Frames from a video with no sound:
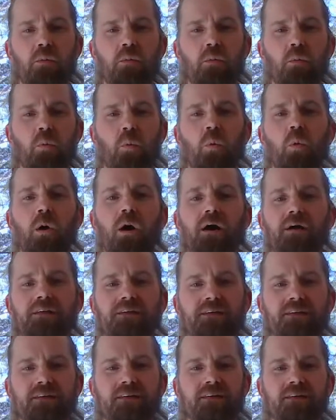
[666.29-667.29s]

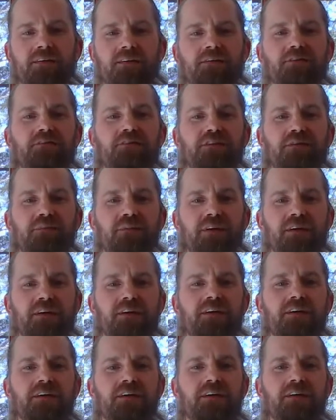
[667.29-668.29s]
what you should be
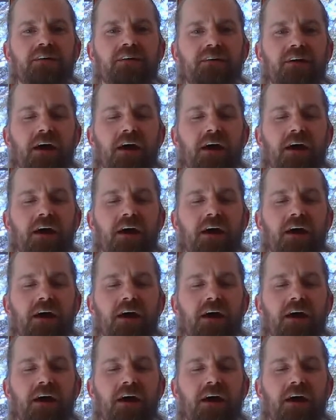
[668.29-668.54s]
eating.